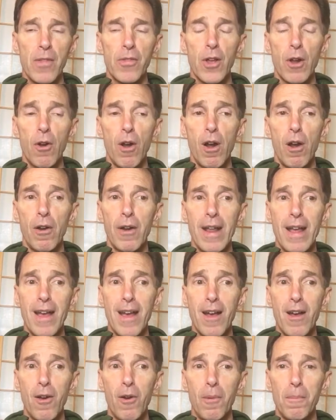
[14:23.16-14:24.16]
There are
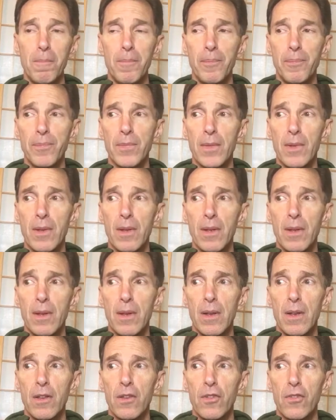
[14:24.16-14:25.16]
now,
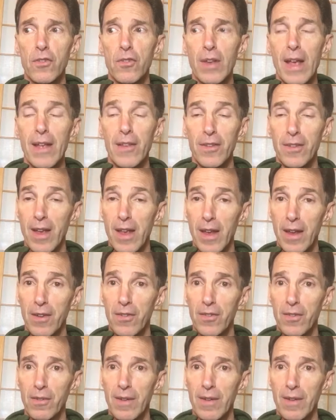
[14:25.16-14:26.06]
as I